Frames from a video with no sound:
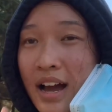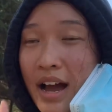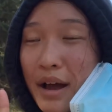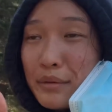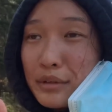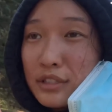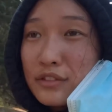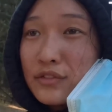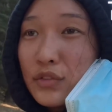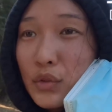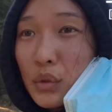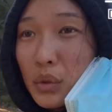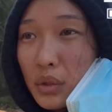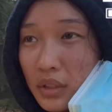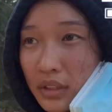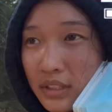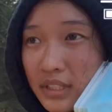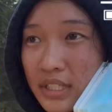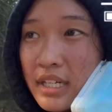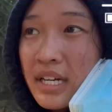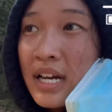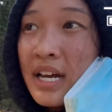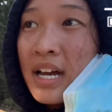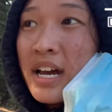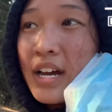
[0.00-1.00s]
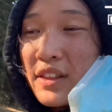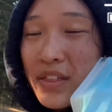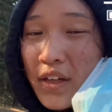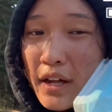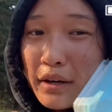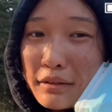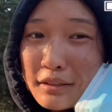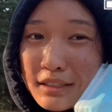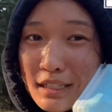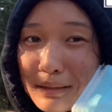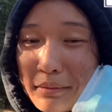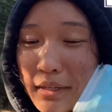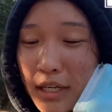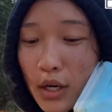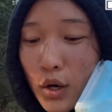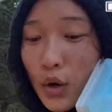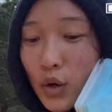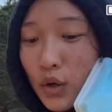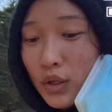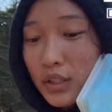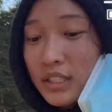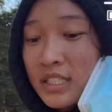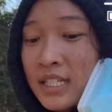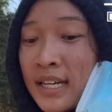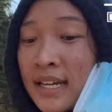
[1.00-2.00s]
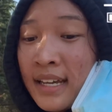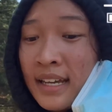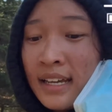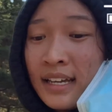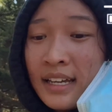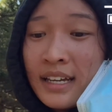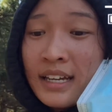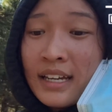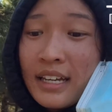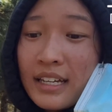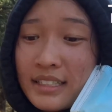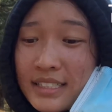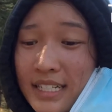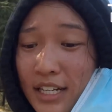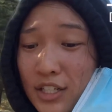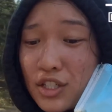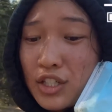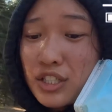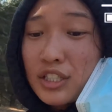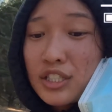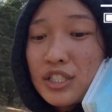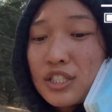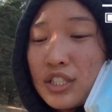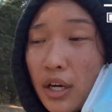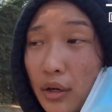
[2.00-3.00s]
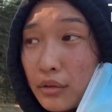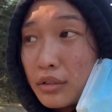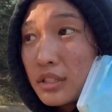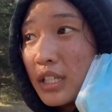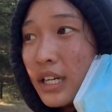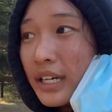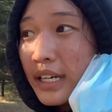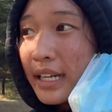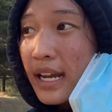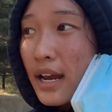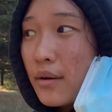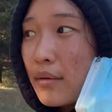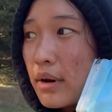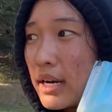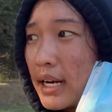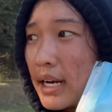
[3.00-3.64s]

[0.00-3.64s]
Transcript: I was fooled. I thought it was gonna be cold. It's actually so sunny out right